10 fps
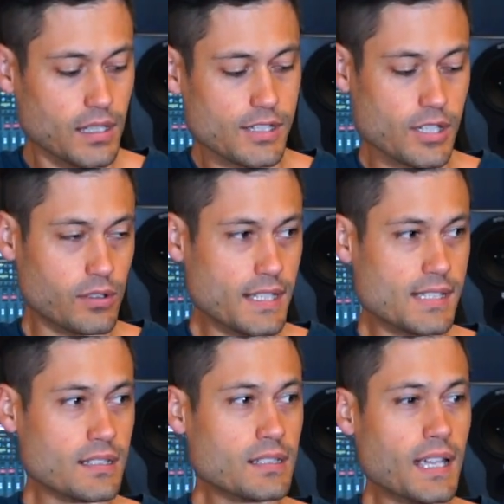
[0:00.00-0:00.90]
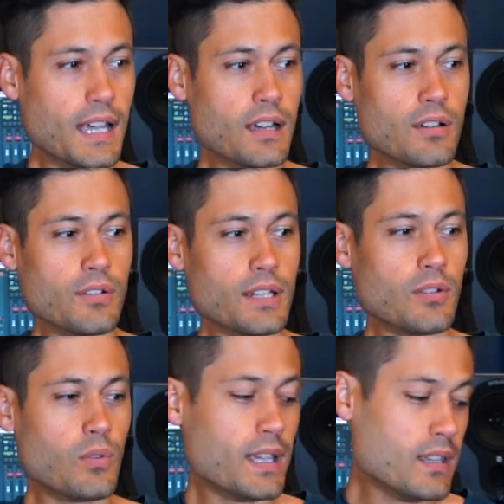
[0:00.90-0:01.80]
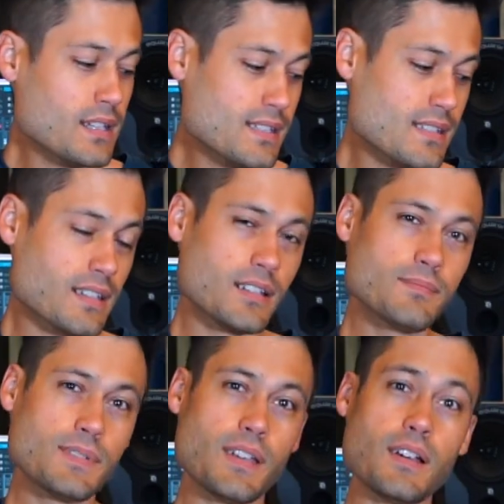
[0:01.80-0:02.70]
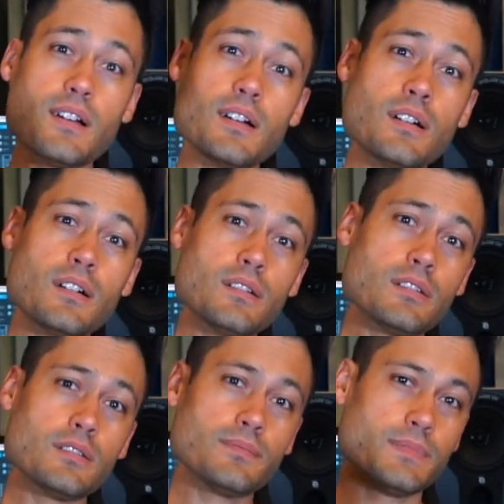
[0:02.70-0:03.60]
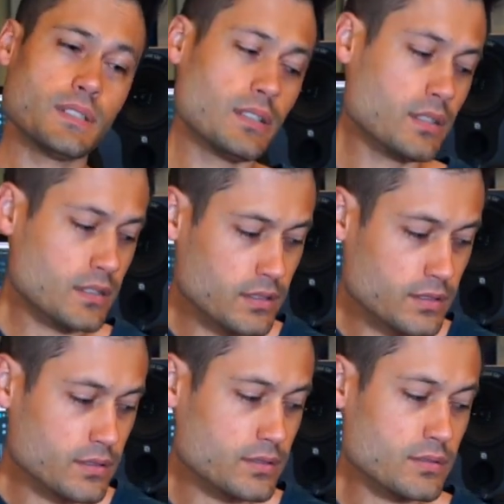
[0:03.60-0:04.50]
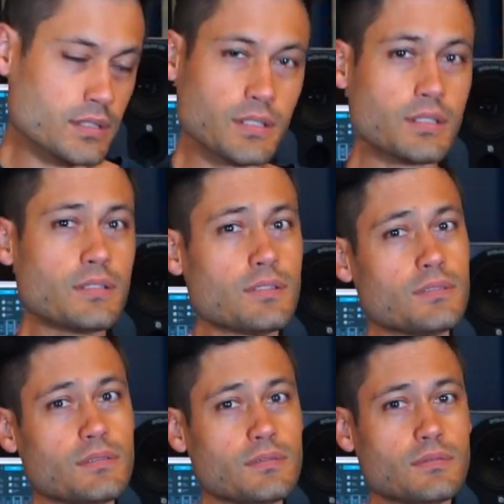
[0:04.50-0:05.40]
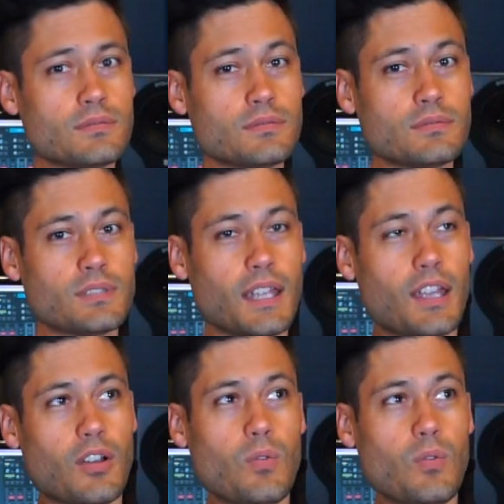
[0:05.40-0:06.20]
So listen how in a way this comes up, dum, dum.